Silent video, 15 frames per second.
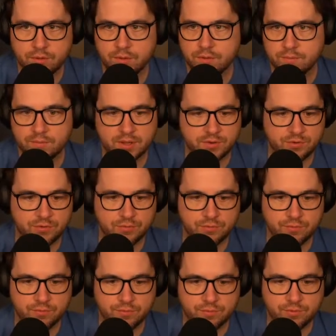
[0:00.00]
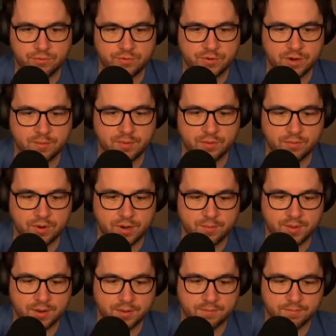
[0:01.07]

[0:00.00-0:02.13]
not too terribly worried about it.